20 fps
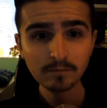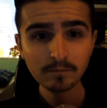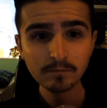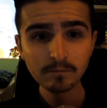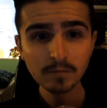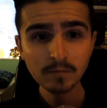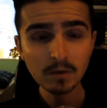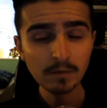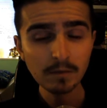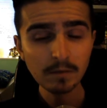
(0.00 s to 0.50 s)

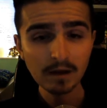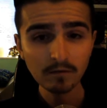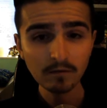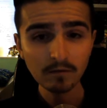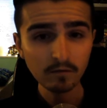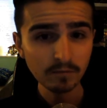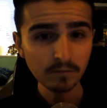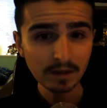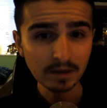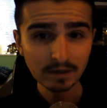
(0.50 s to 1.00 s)
you're better
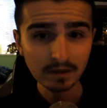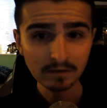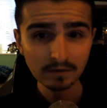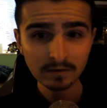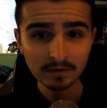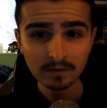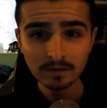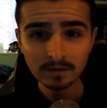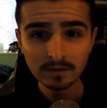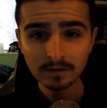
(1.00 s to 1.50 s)
off being,
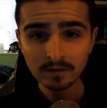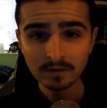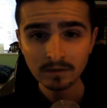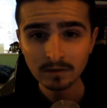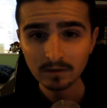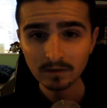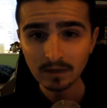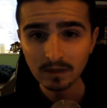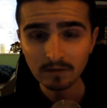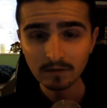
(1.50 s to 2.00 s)

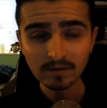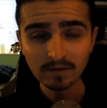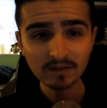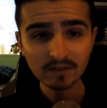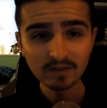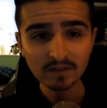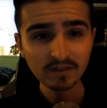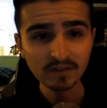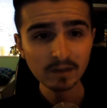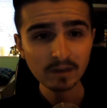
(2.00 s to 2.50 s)
like,
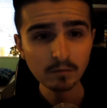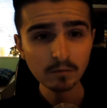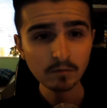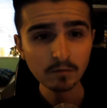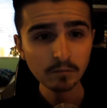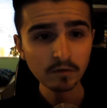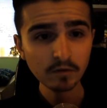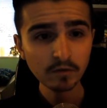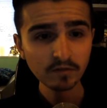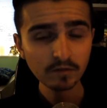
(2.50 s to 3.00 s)
facing it with a
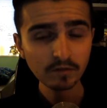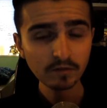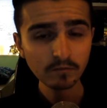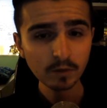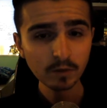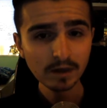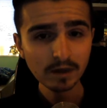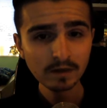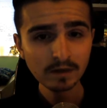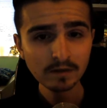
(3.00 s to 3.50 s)
positive
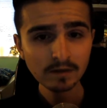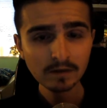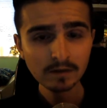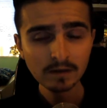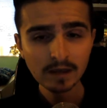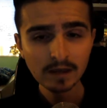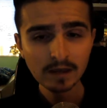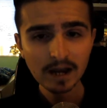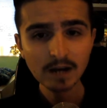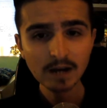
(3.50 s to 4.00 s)
way.
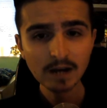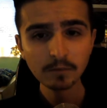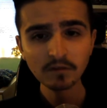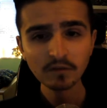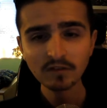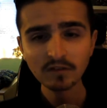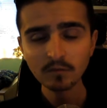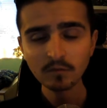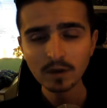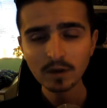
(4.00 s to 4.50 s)
In a
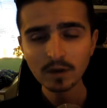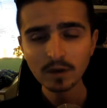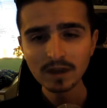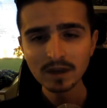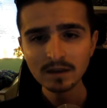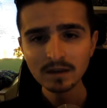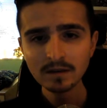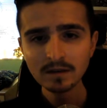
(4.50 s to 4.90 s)
positive way.